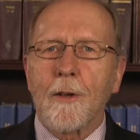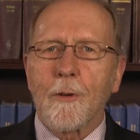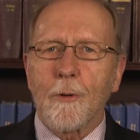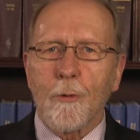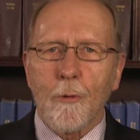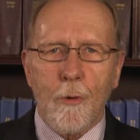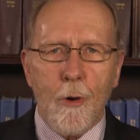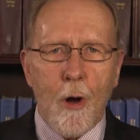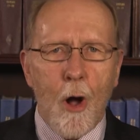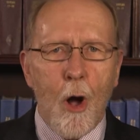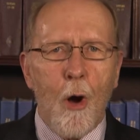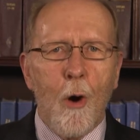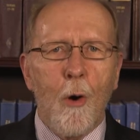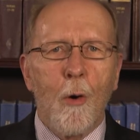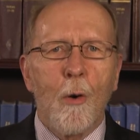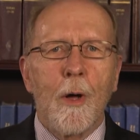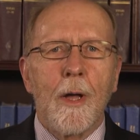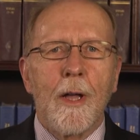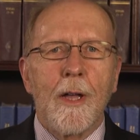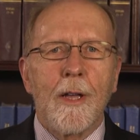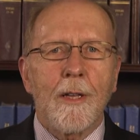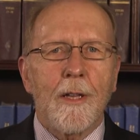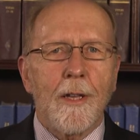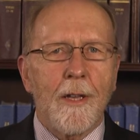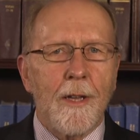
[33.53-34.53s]
grow,
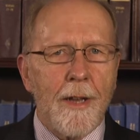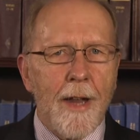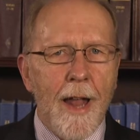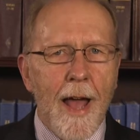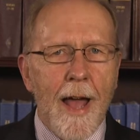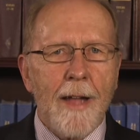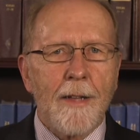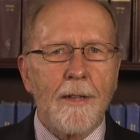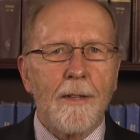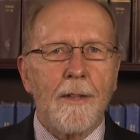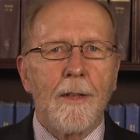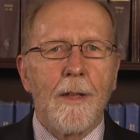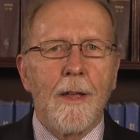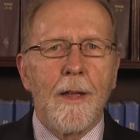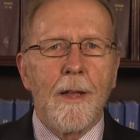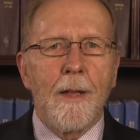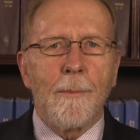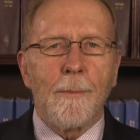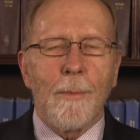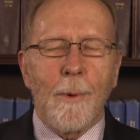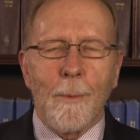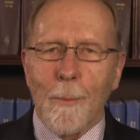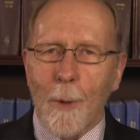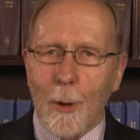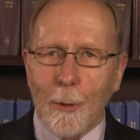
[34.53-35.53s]
connect,
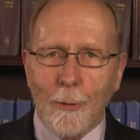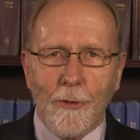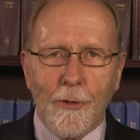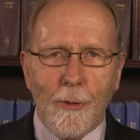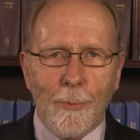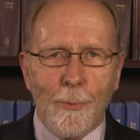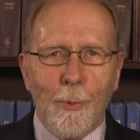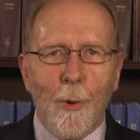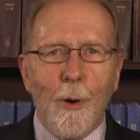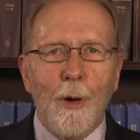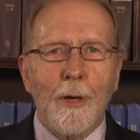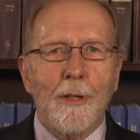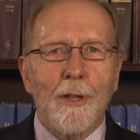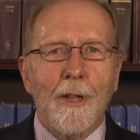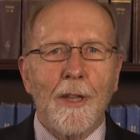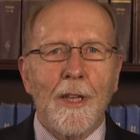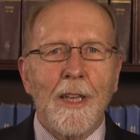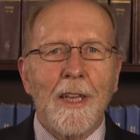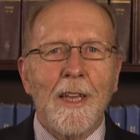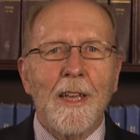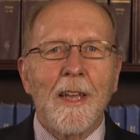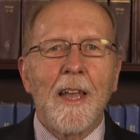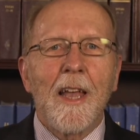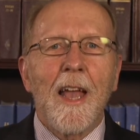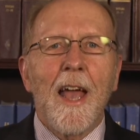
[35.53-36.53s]
but most
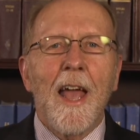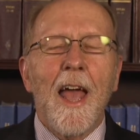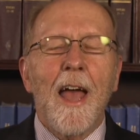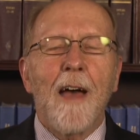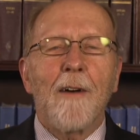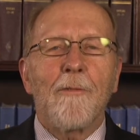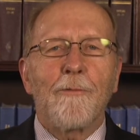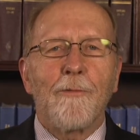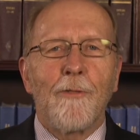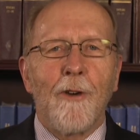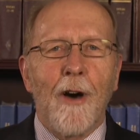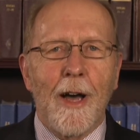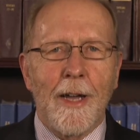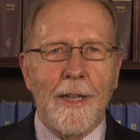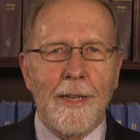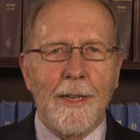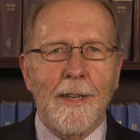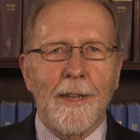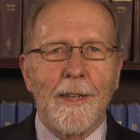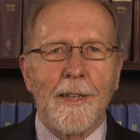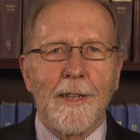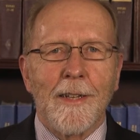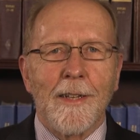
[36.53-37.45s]
importantly, have fun.